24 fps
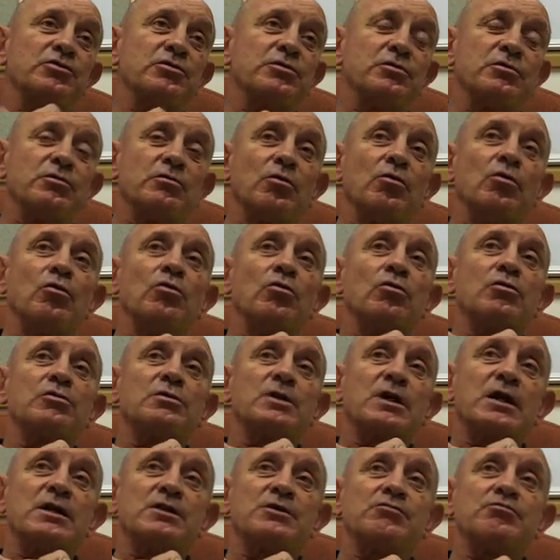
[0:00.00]
at Truro all
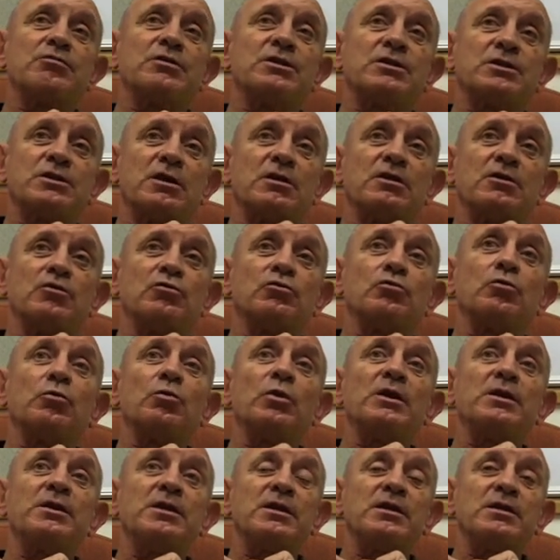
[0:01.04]
gets recycled
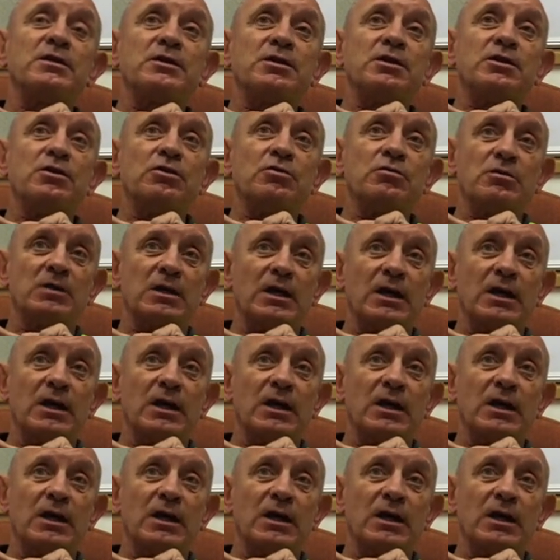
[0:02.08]
within the